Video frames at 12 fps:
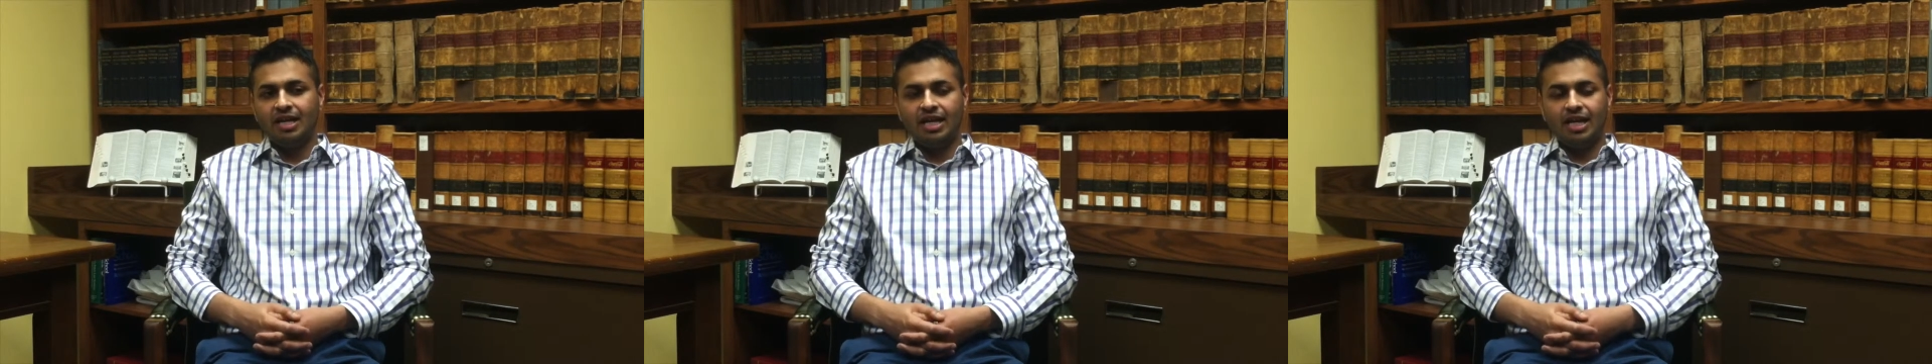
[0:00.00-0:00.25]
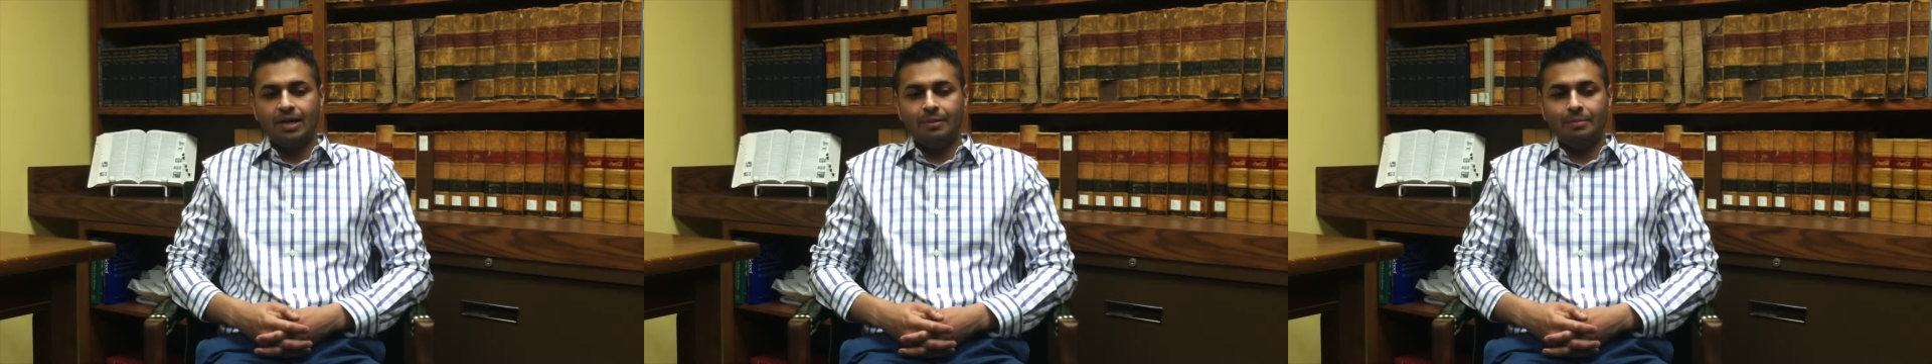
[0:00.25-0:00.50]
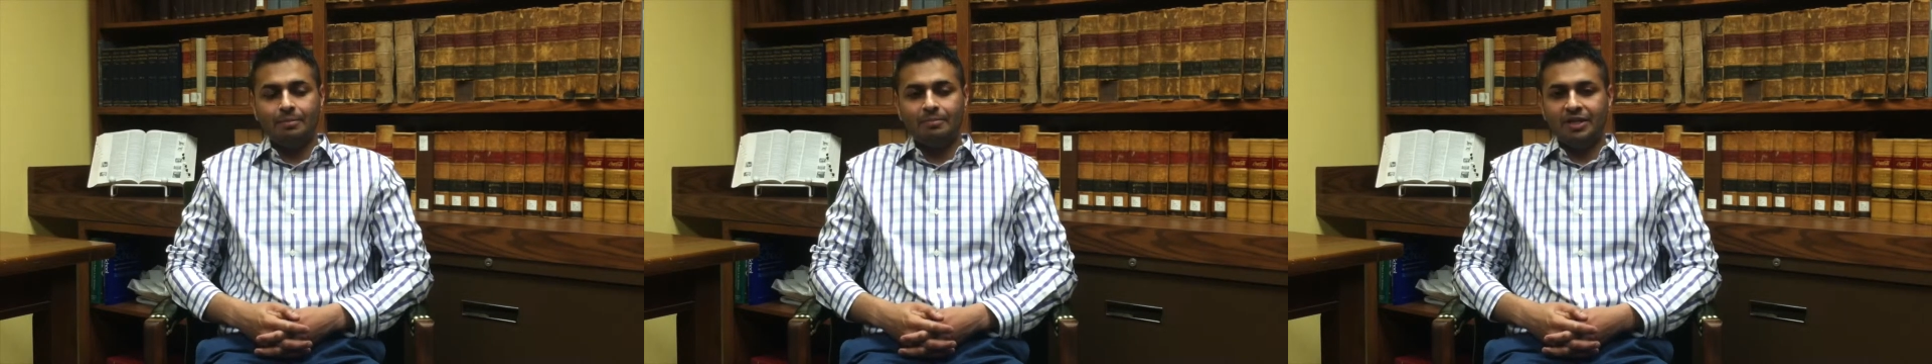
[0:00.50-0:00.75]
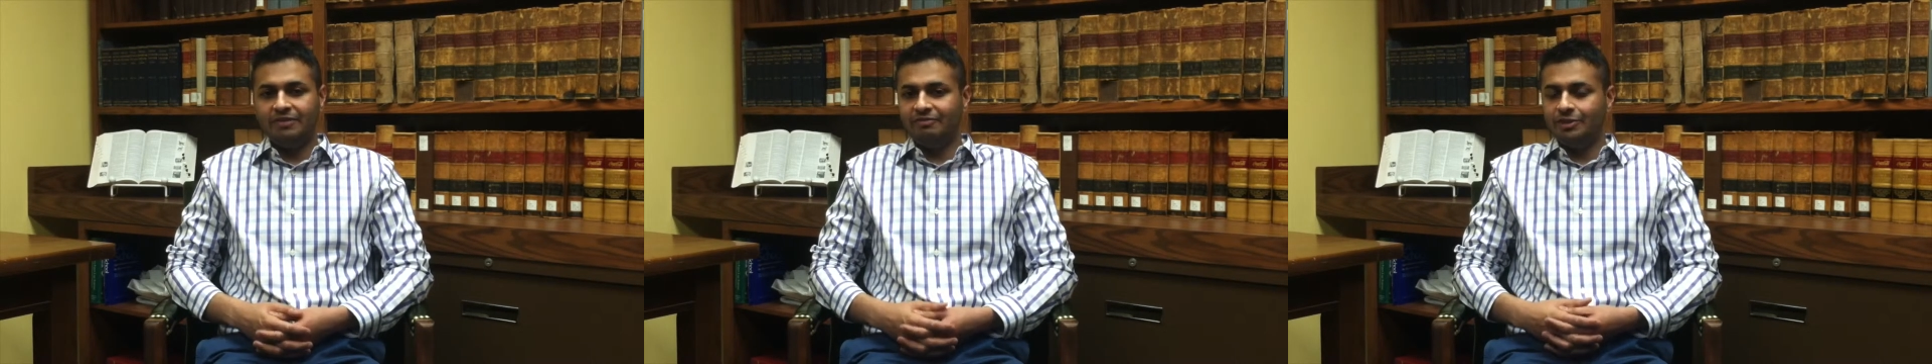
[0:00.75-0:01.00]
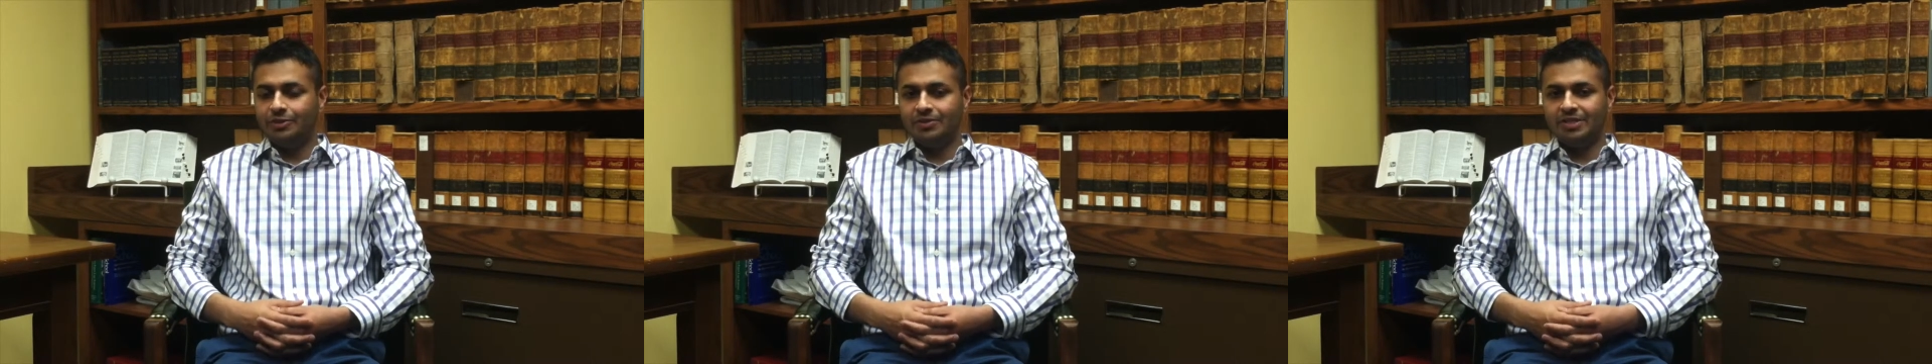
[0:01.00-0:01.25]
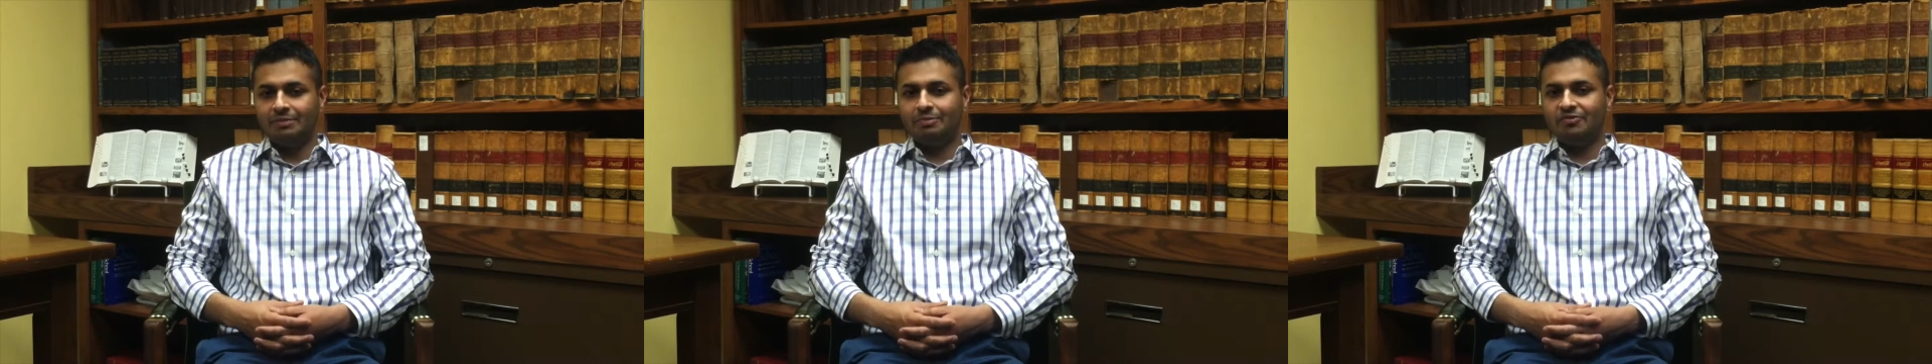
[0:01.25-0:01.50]
um,
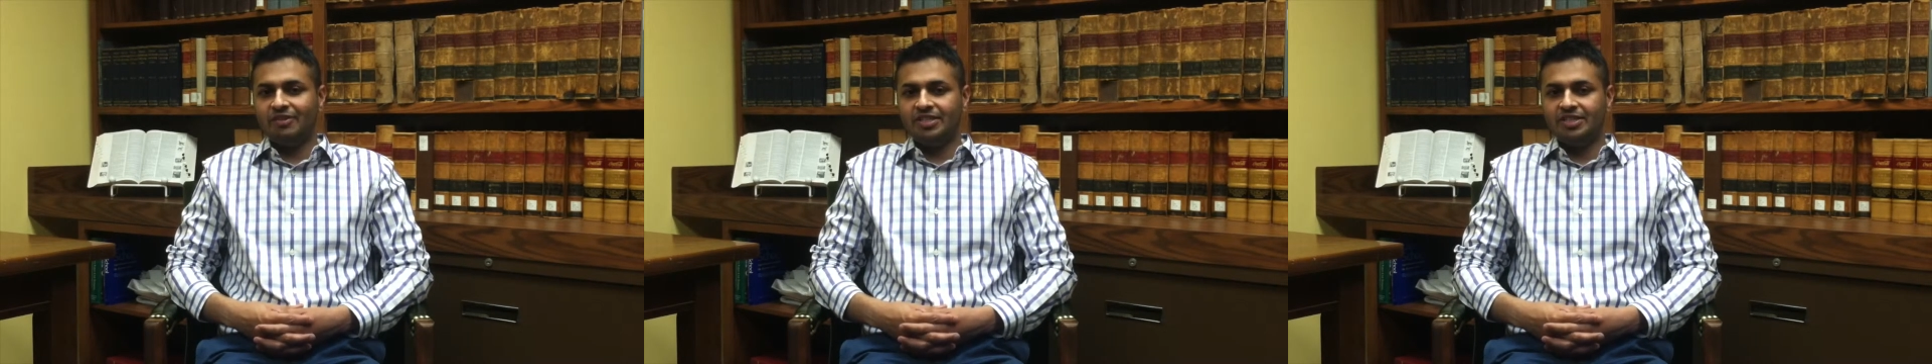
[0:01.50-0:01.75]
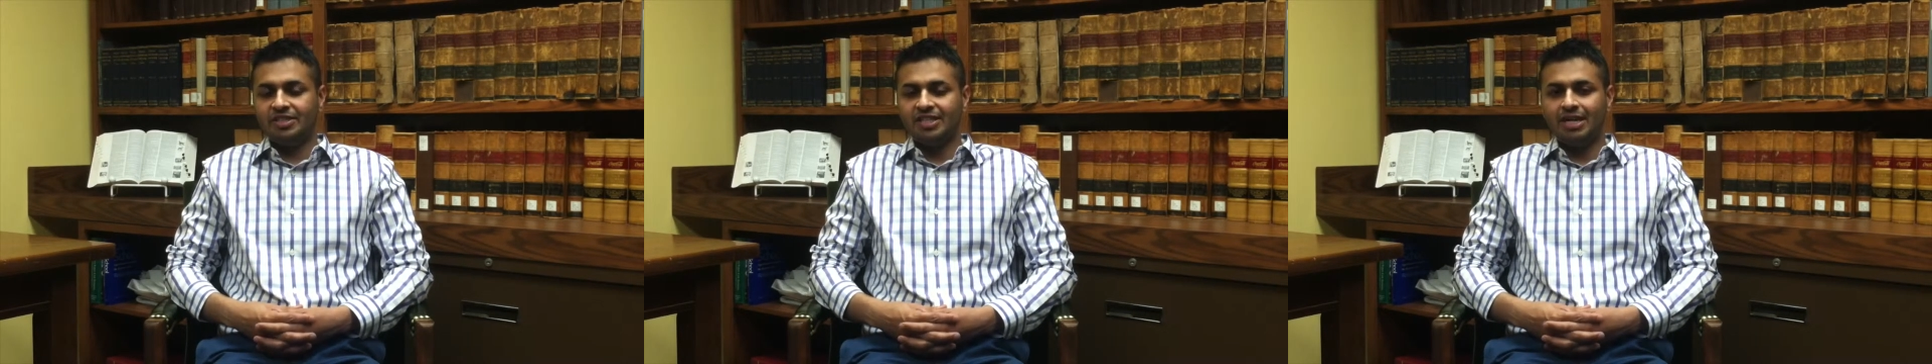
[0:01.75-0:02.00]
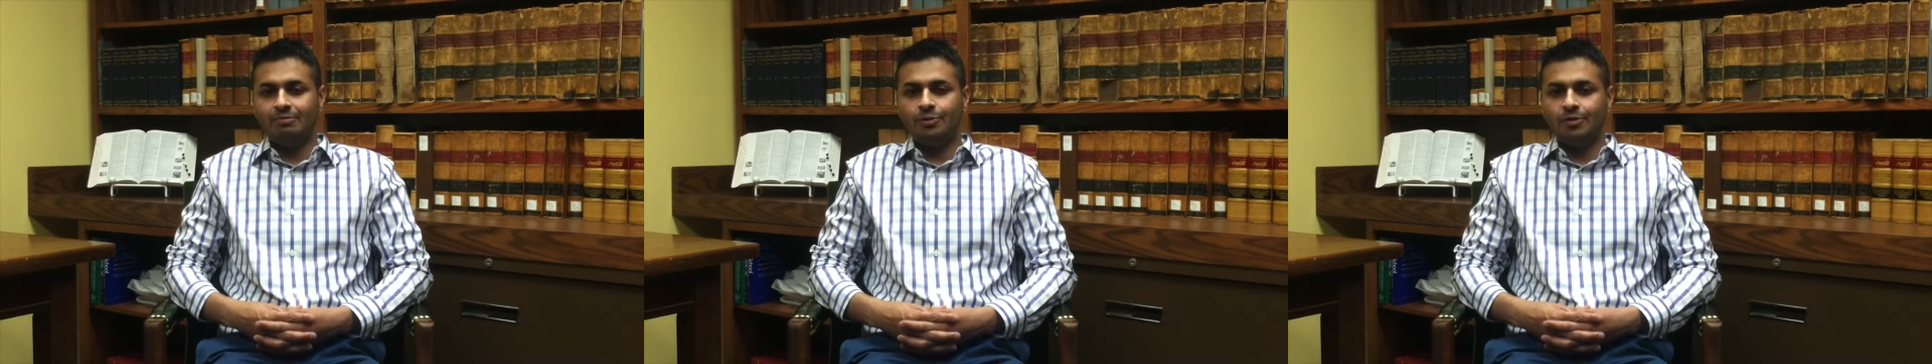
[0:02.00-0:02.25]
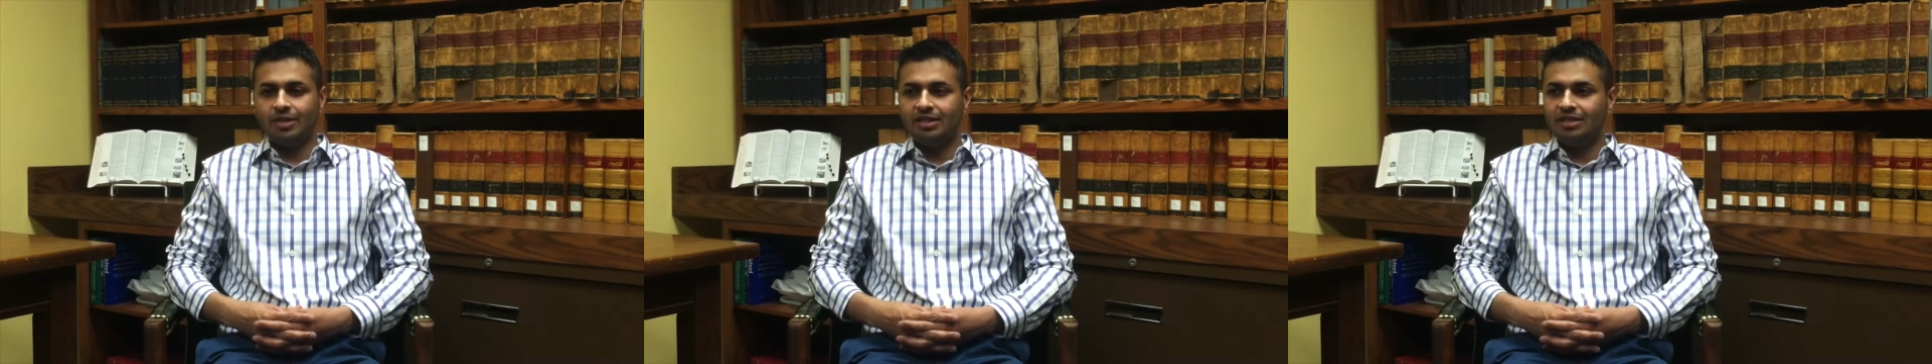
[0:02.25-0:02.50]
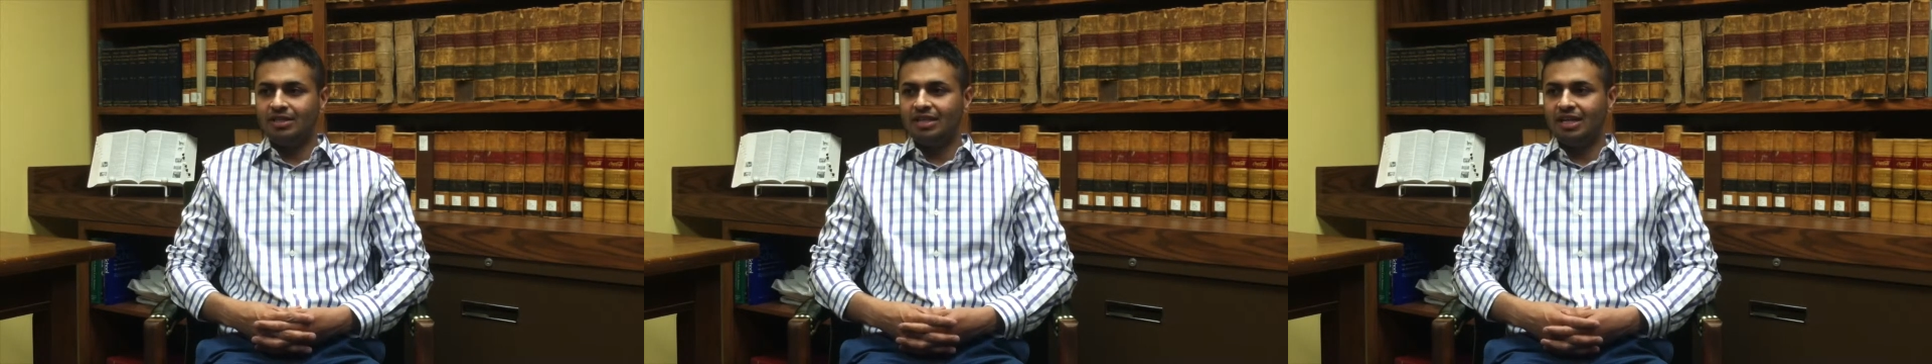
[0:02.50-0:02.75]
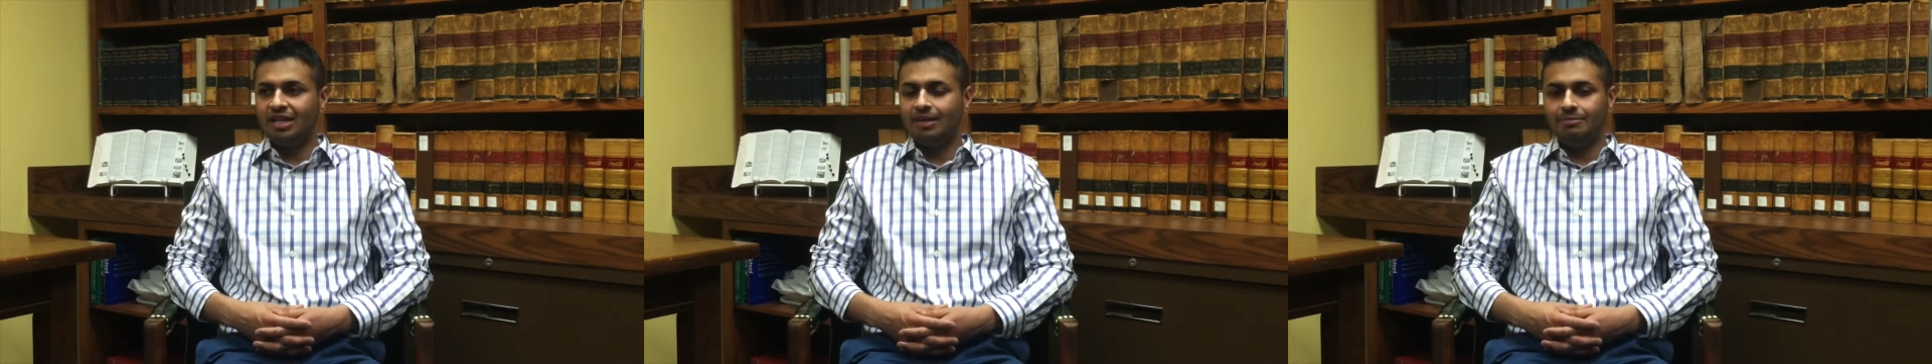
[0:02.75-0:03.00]
individuals like Professor Tom Horton,
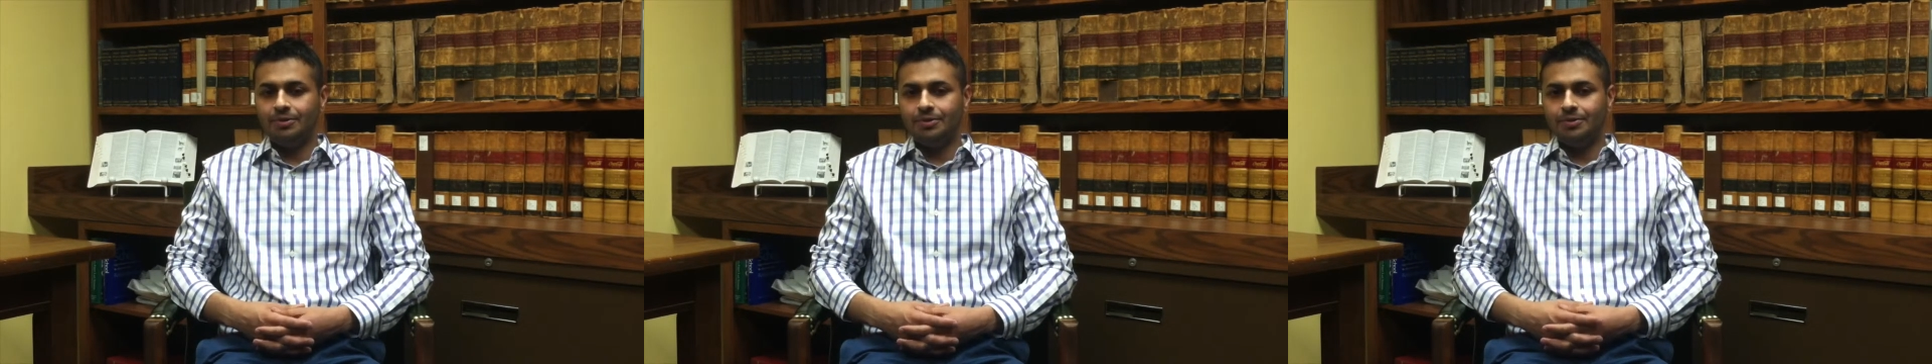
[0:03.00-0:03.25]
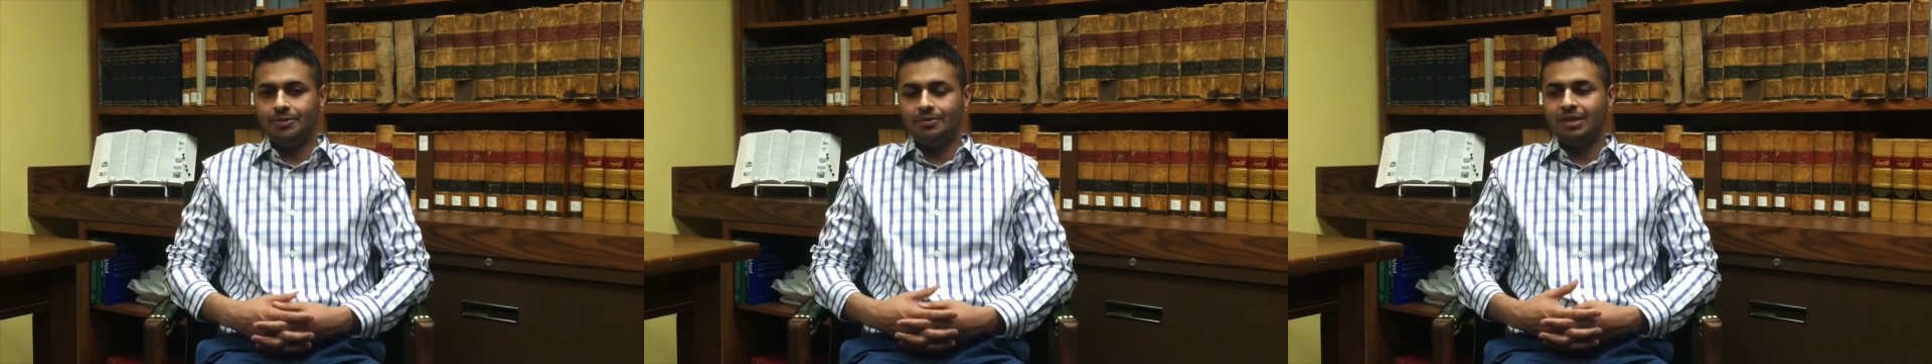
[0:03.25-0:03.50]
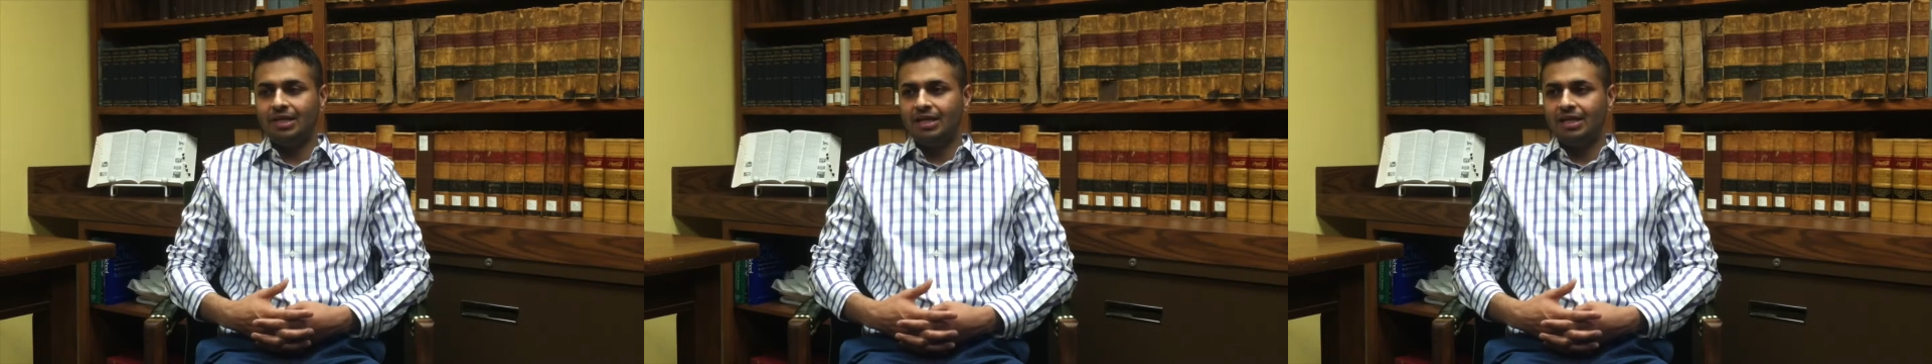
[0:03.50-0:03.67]
um, who